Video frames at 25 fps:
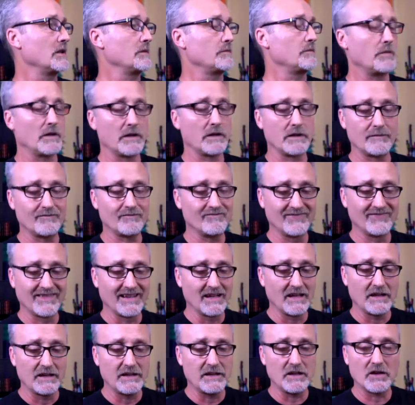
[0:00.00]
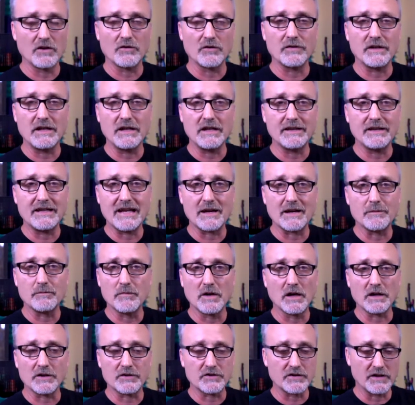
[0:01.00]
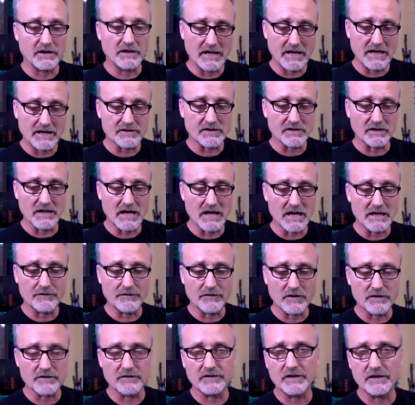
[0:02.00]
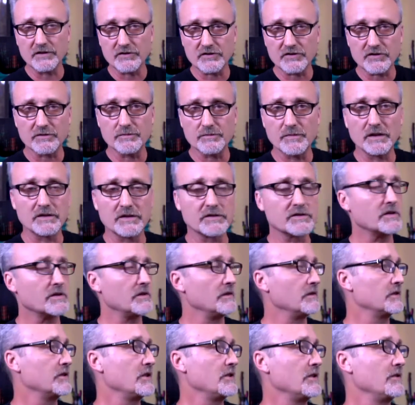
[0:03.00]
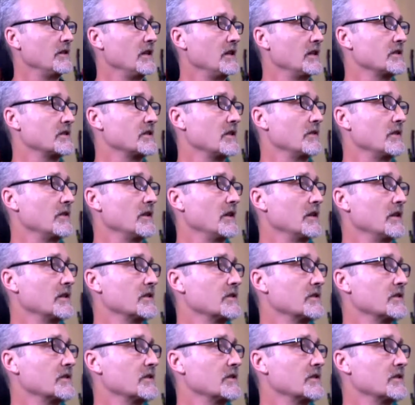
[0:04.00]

but you don't need that much. It has a lot of other instruments and tunings and things.